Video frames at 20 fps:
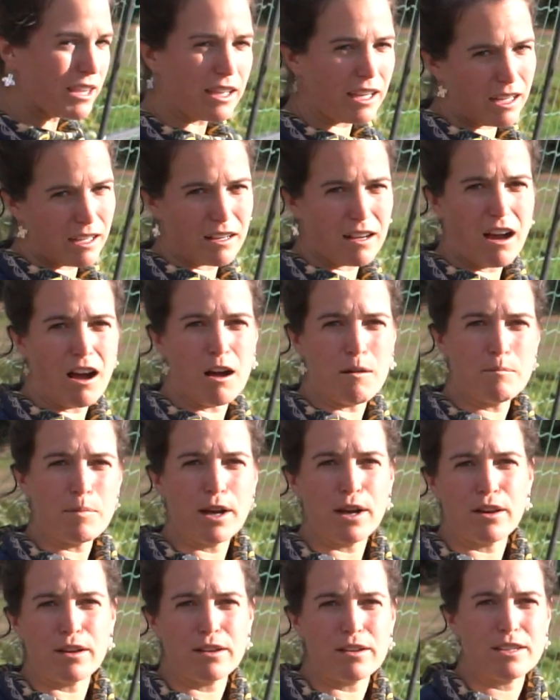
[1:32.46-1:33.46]
laid
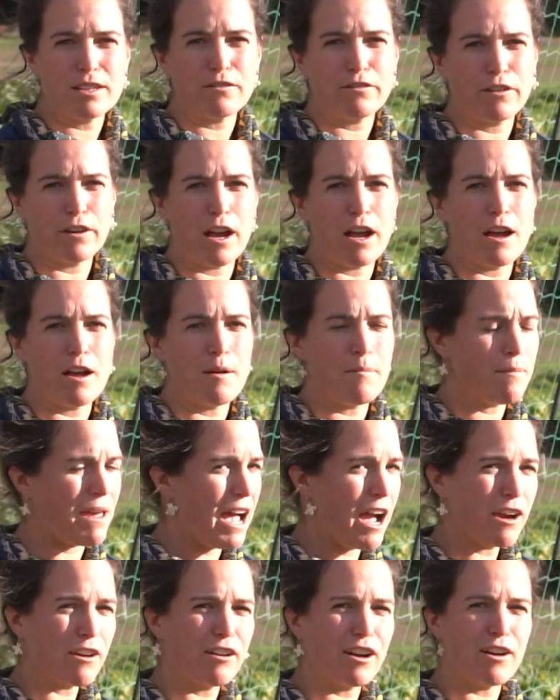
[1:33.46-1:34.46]
compost from
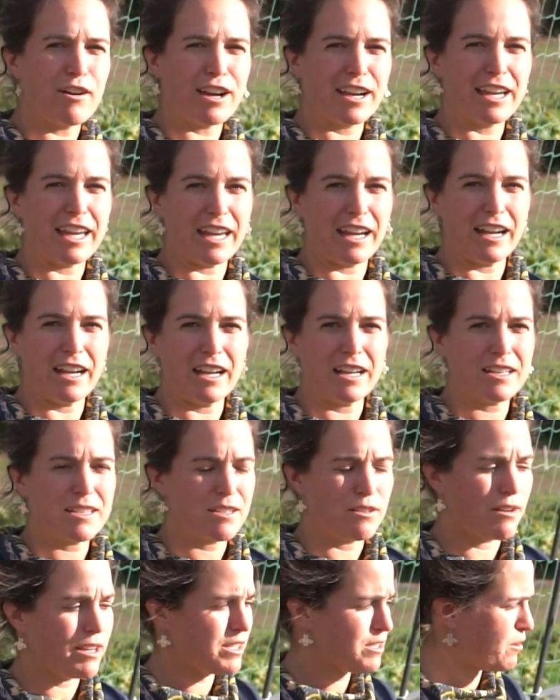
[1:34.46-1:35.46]
Agri Organics,
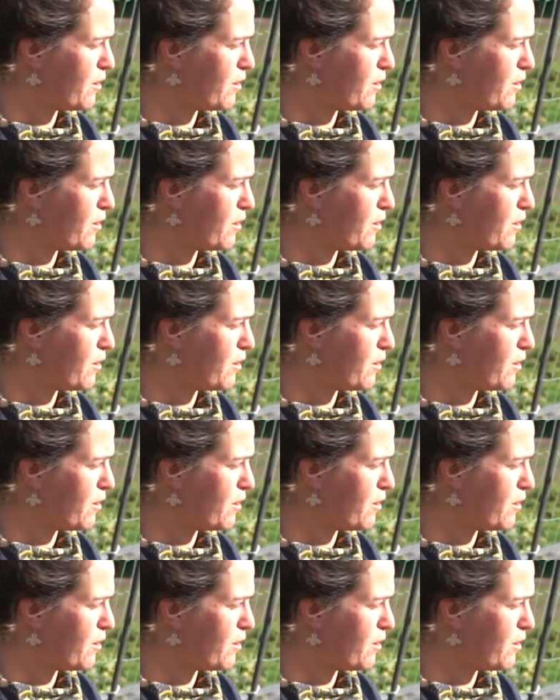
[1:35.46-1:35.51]
so it's